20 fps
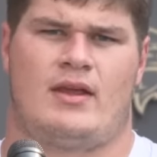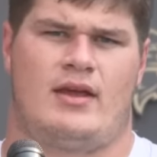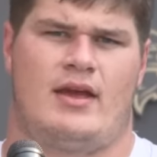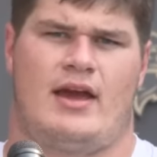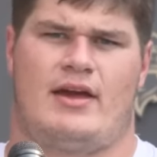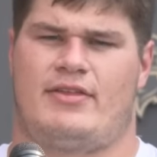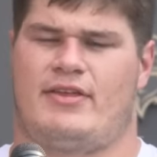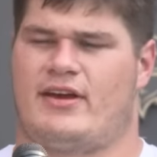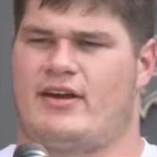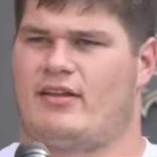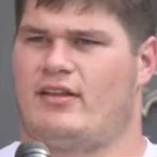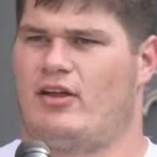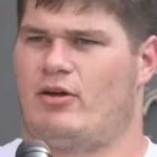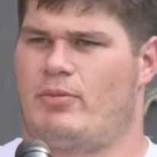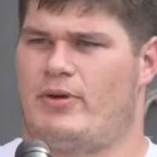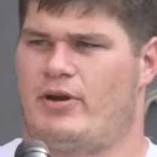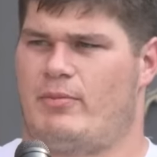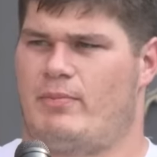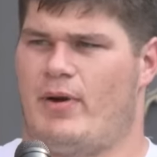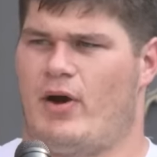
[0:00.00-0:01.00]
Yeah, I think a little
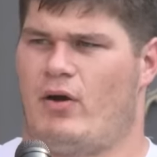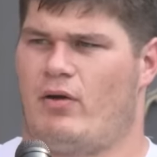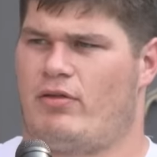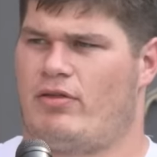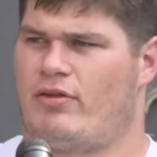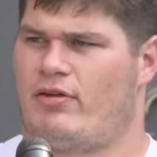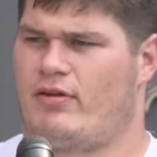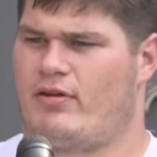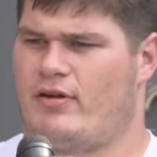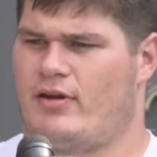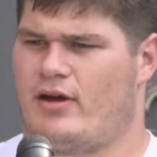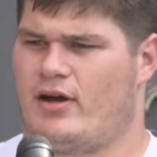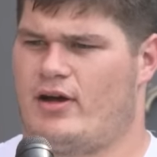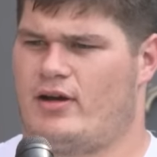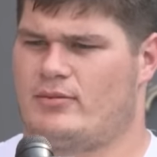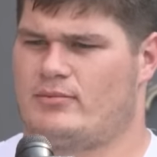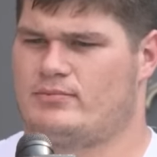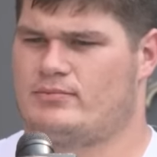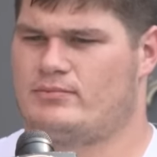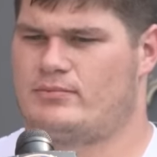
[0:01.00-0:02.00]
bit of both.
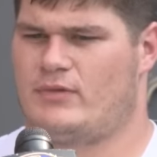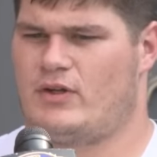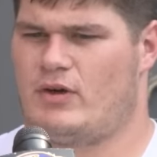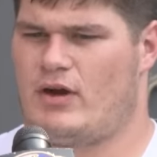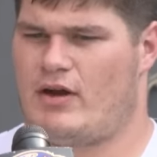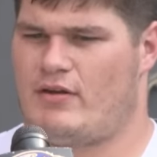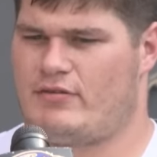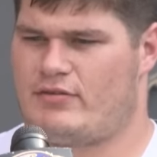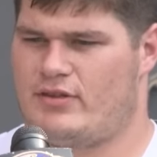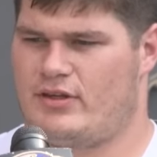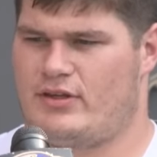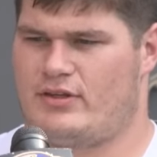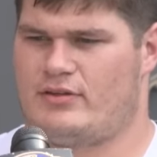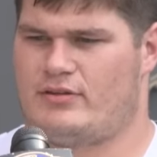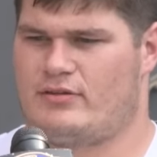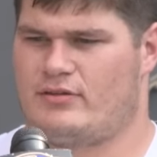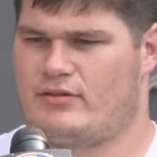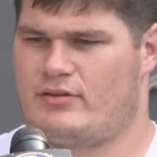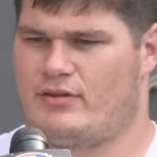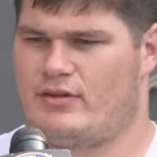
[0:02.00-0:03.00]
You know, obviously
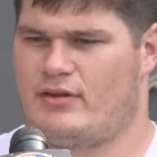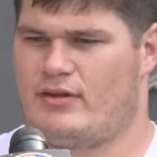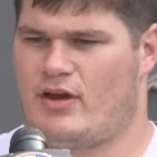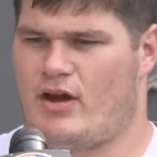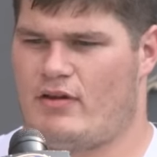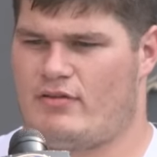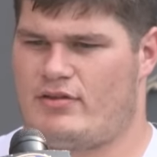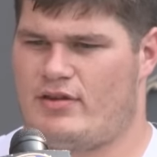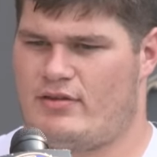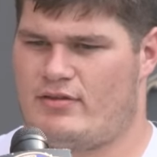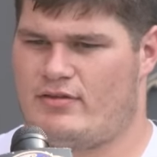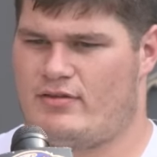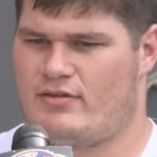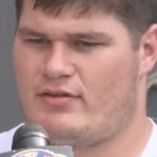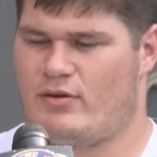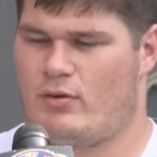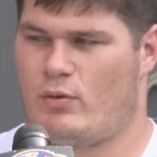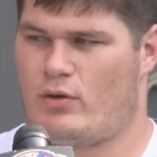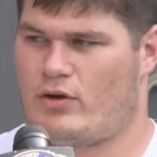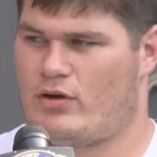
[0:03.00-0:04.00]
in the off season,
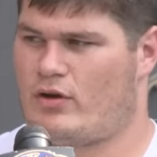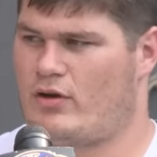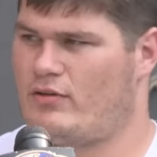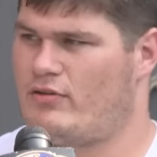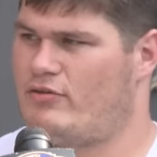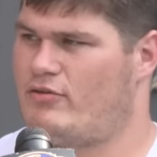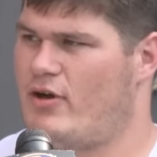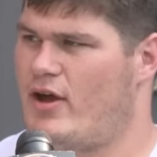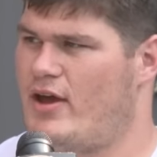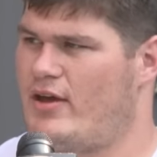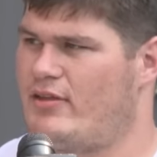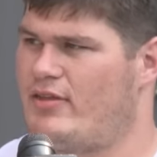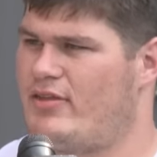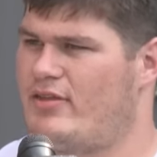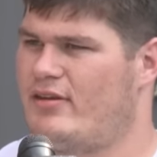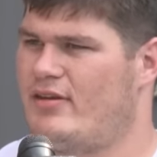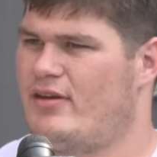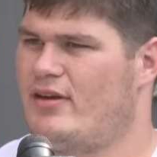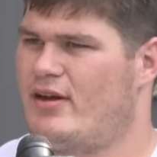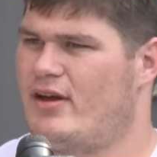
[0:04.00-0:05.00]
still working on strength,
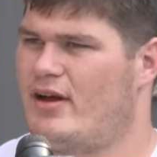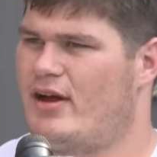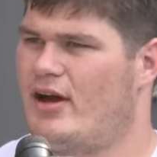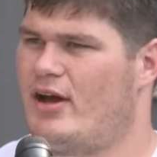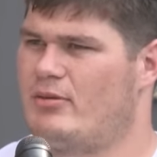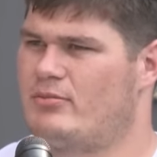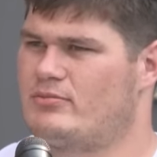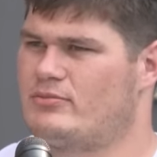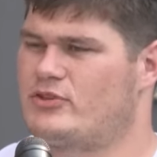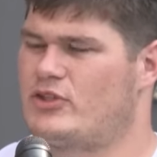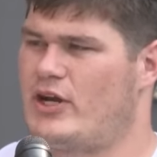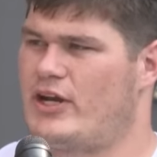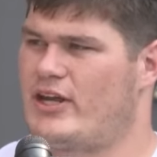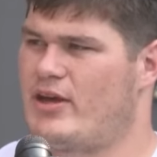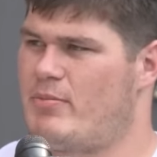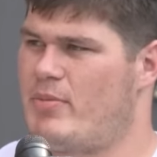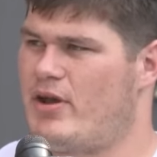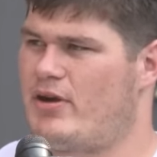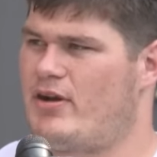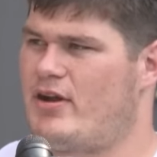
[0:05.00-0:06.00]
trying to
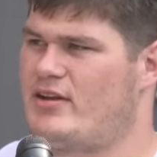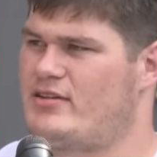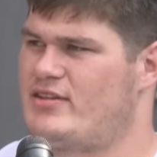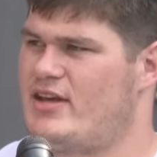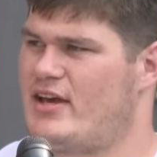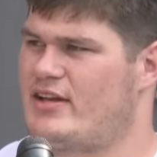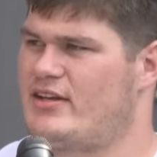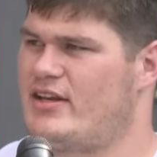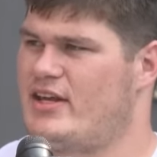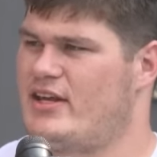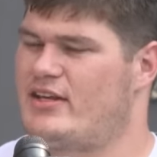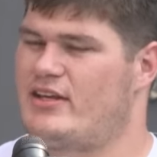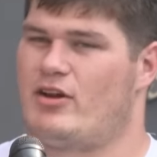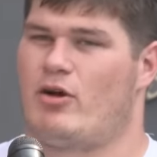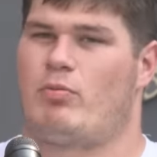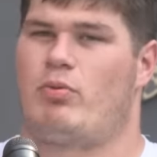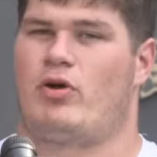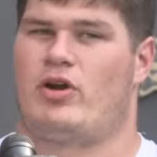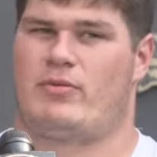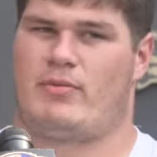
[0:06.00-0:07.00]
get better at technique, you
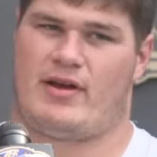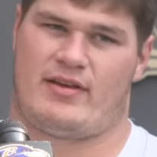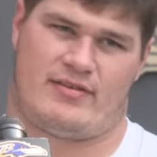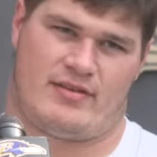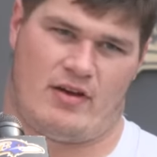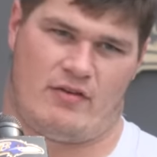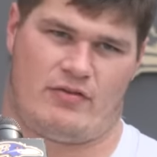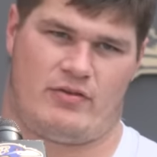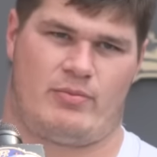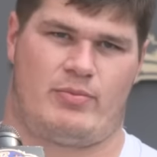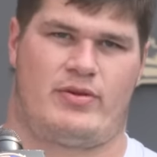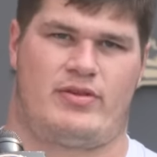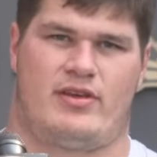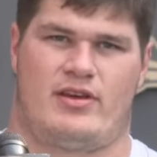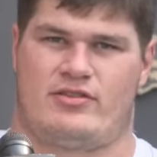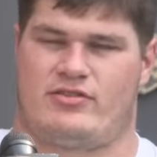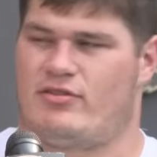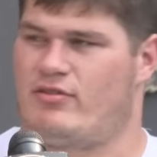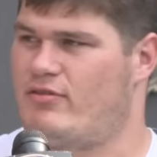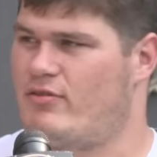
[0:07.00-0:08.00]
know, putting myself in
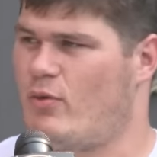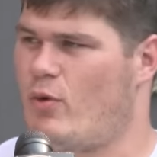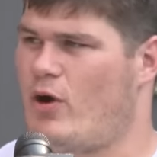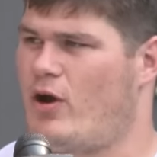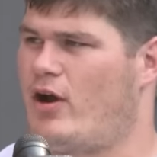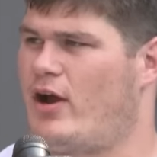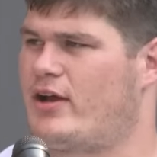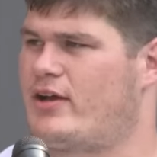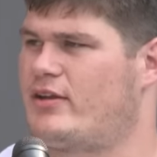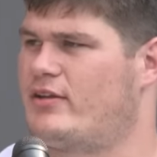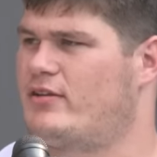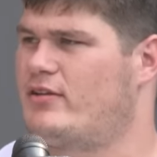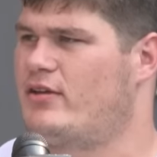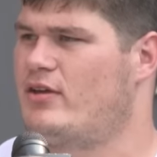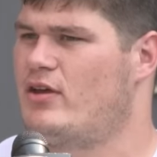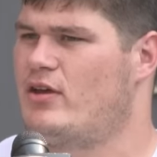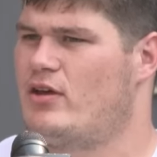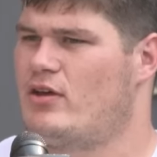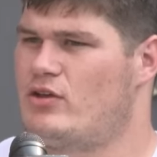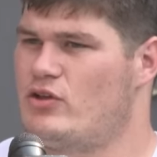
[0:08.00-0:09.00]
positions to where I can
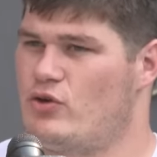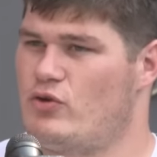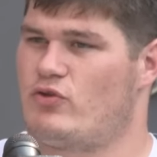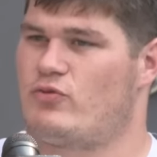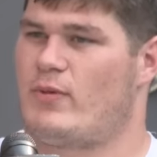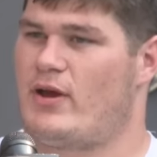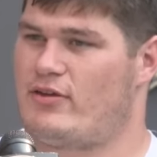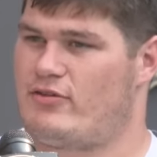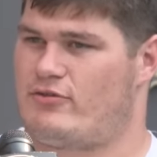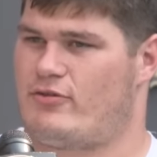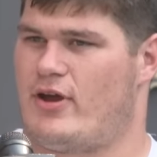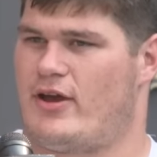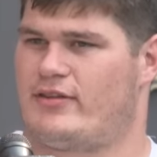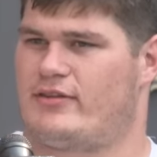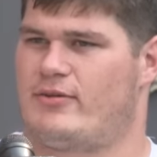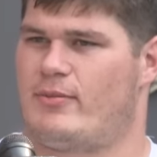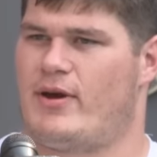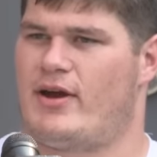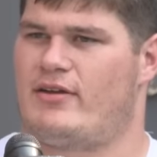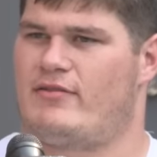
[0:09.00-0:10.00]
use my
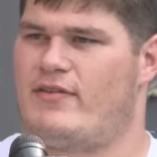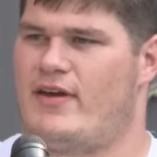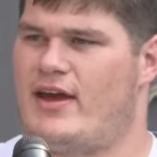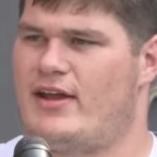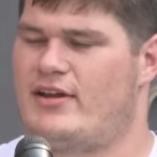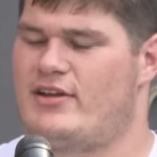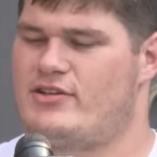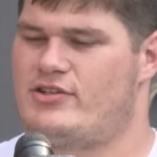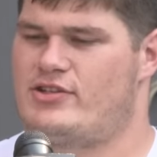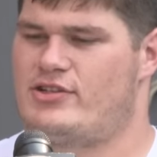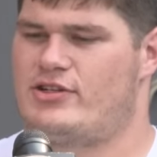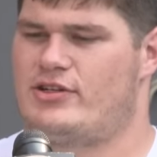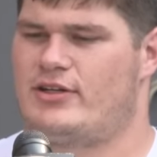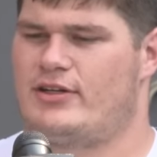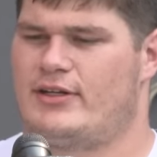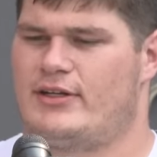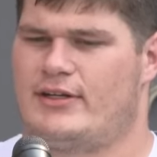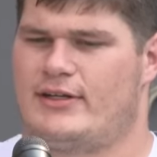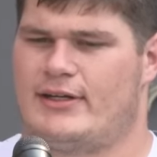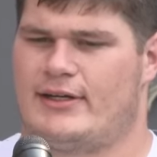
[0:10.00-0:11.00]
strength to my advantage.
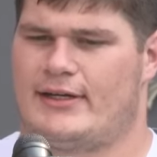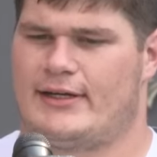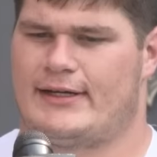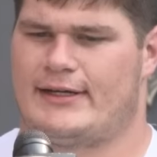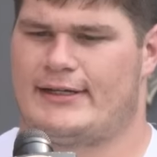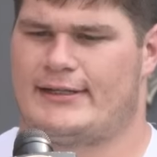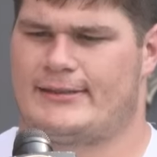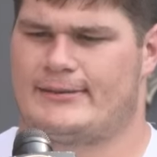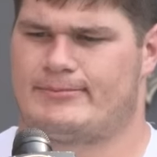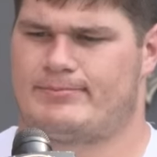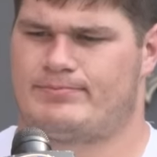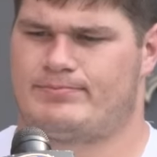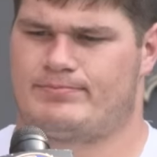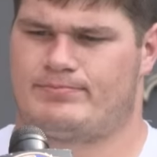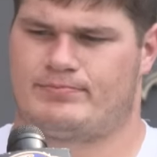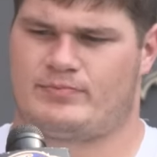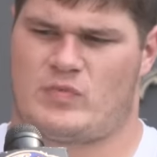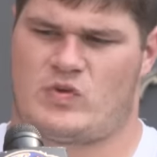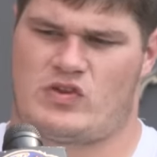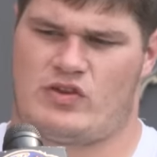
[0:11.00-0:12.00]

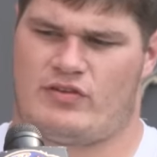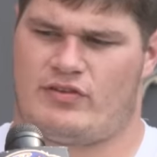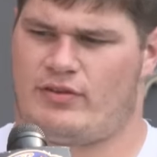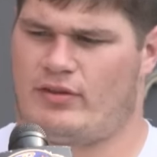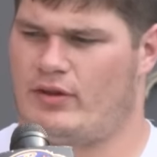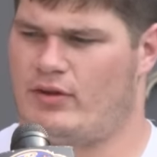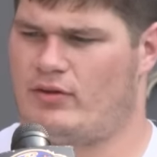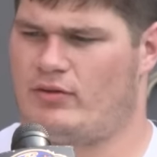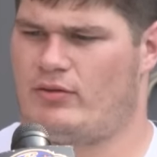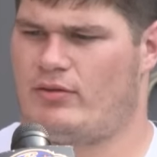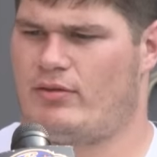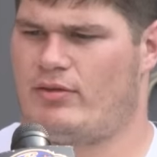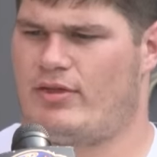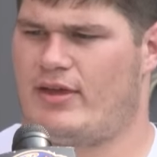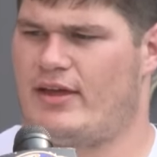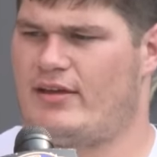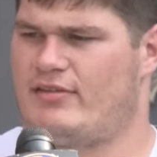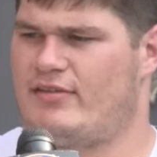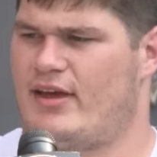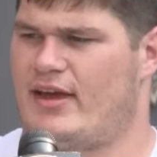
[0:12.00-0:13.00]
Just little
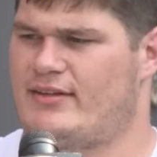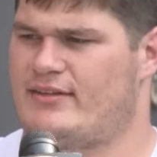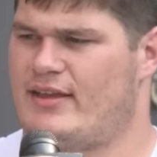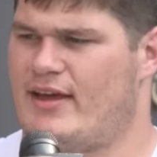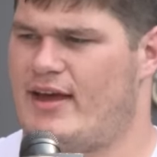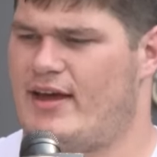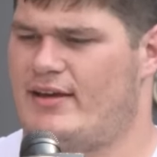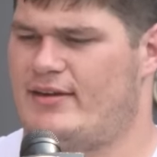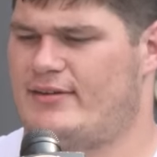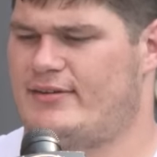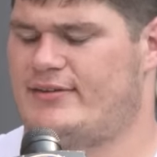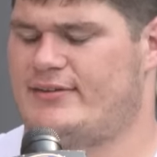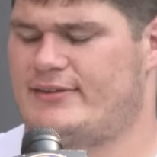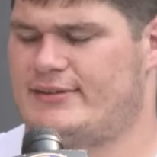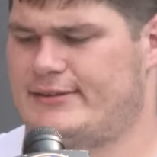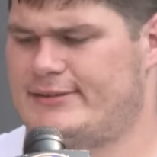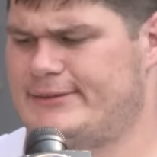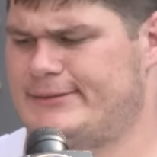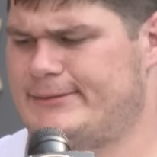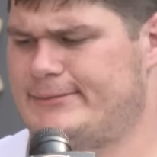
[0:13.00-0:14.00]
things like that.
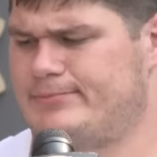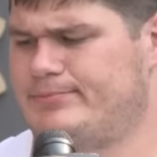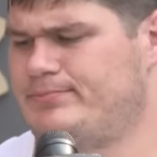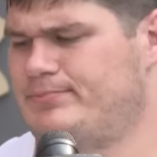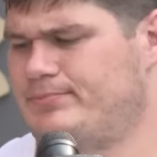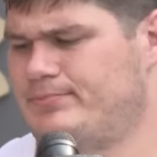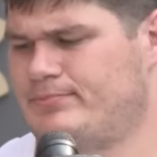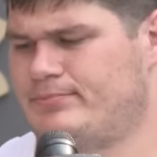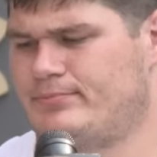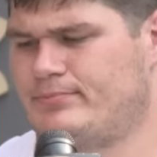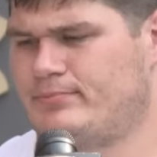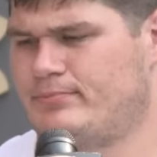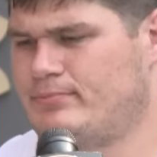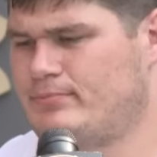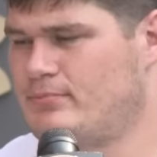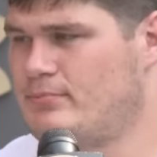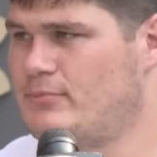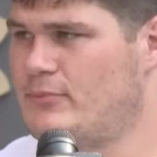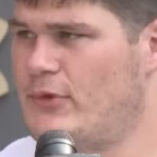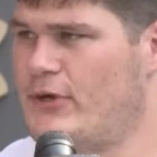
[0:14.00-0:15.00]
But
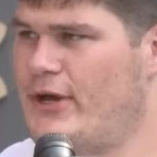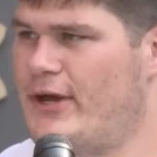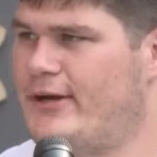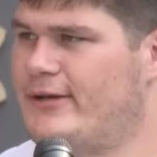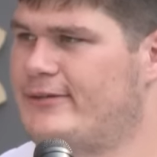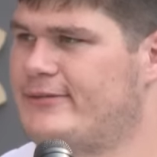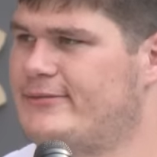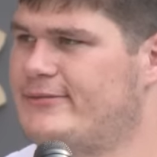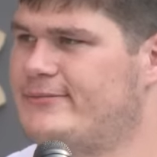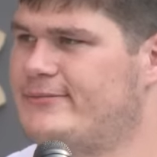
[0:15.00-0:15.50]
yeah.